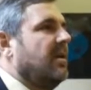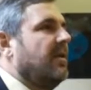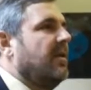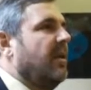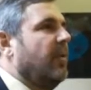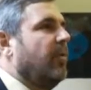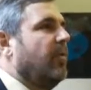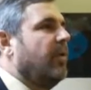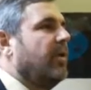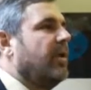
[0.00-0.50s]

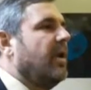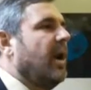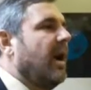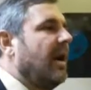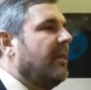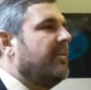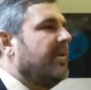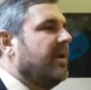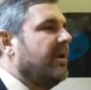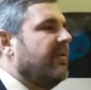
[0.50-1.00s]
that would
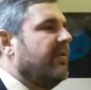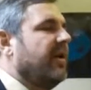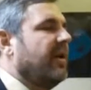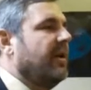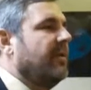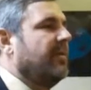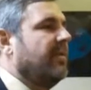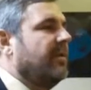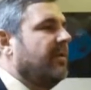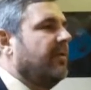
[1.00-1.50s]
not be
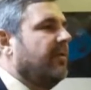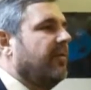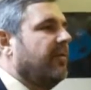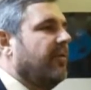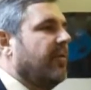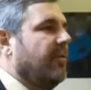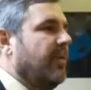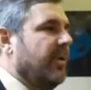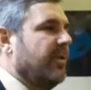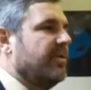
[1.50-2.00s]
available
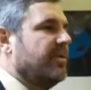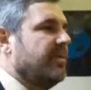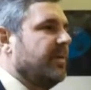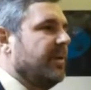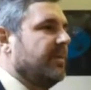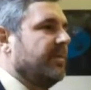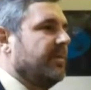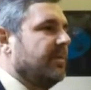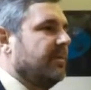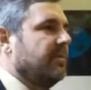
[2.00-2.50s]
for most
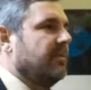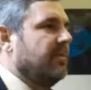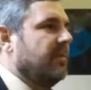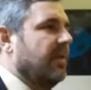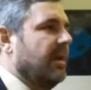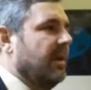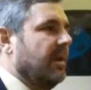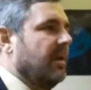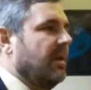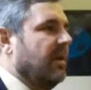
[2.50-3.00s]
people
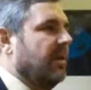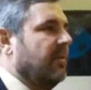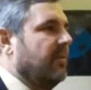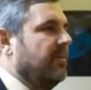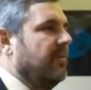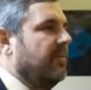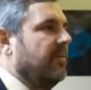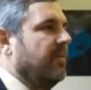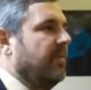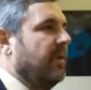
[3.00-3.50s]
that
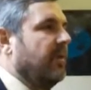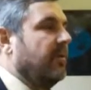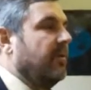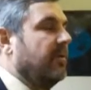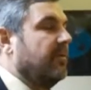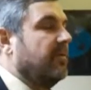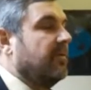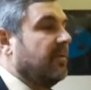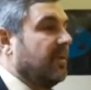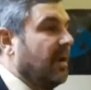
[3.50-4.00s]

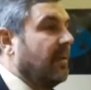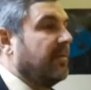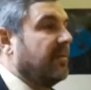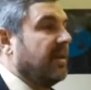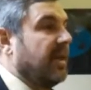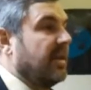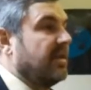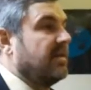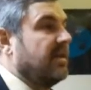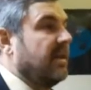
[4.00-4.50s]
would come to
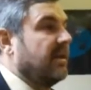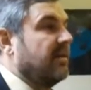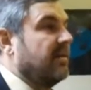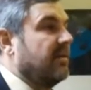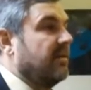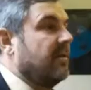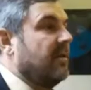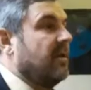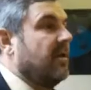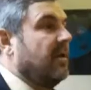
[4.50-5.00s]
that
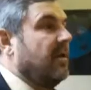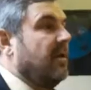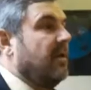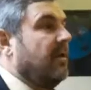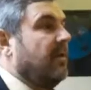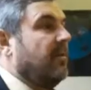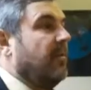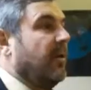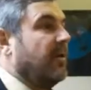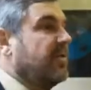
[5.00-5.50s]
sector.
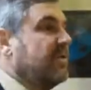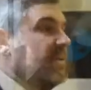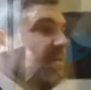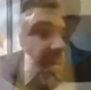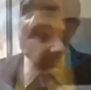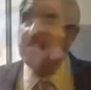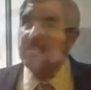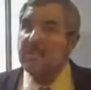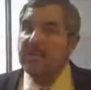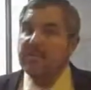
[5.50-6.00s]
Most of
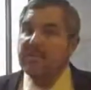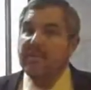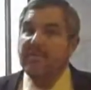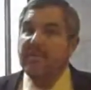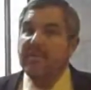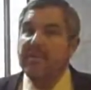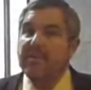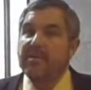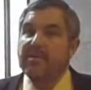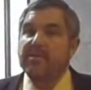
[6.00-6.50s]
the
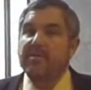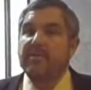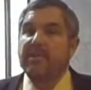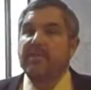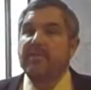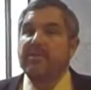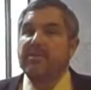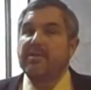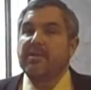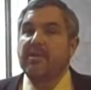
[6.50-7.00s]
families that would
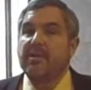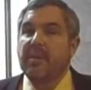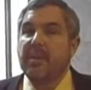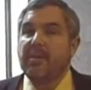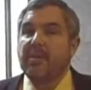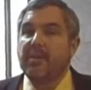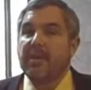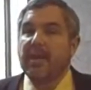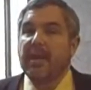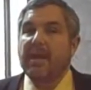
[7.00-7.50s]
live in shared
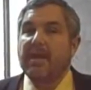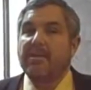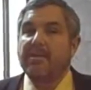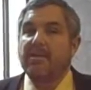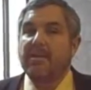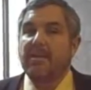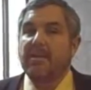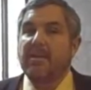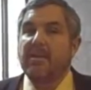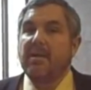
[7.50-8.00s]
equity
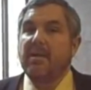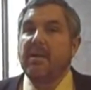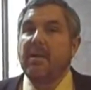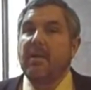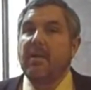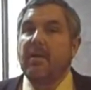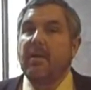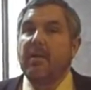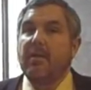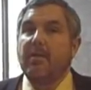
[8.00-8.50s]
housing
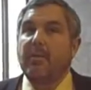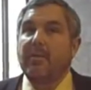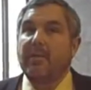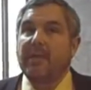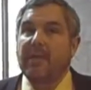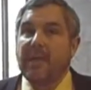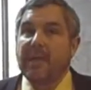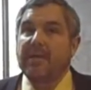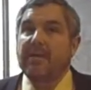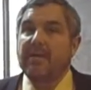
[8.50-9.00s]
would
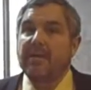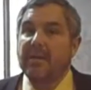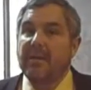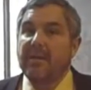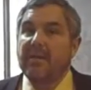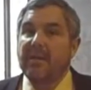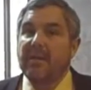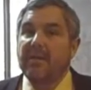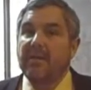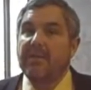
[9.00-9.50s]
likely
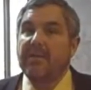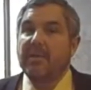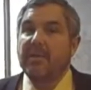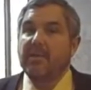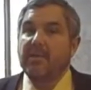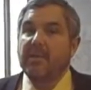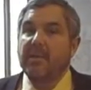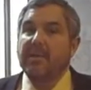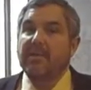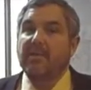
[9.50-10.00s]
end up in
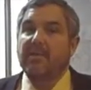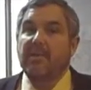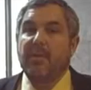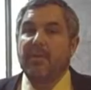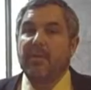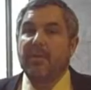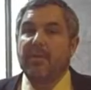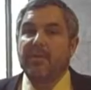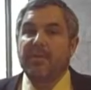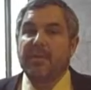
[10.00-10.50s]
the rental
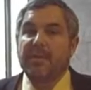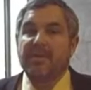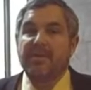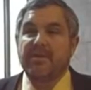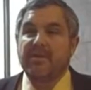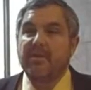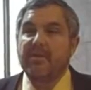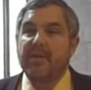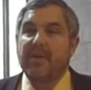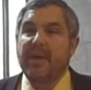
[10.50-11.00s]
market because
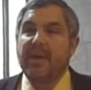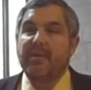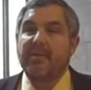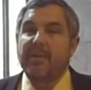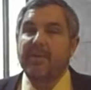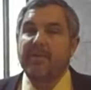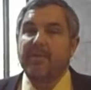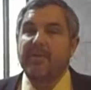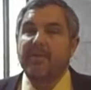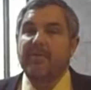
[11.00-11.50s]
they would not
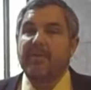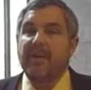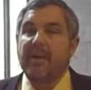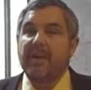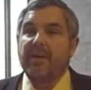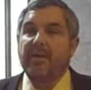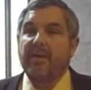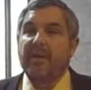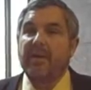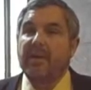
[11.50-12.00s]
be able to
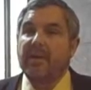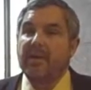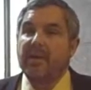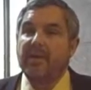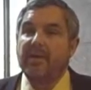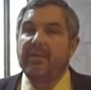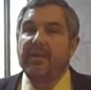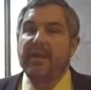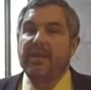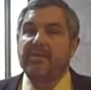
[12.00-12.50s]
find any
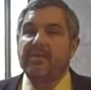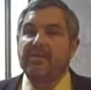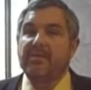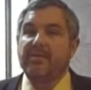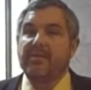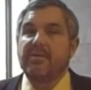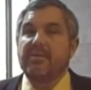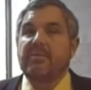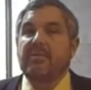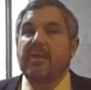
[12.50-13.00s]
kind of housing
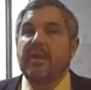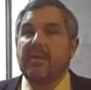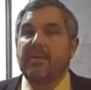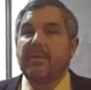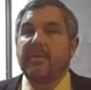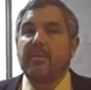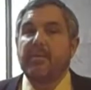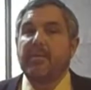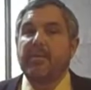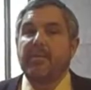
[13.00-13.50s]
choice that would help
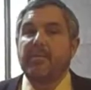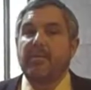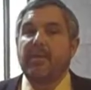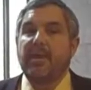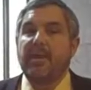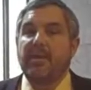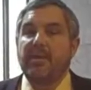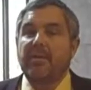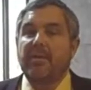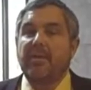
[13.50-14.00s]
them to build
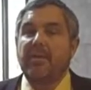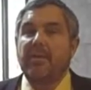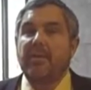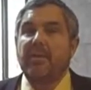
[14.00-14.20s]
wealth.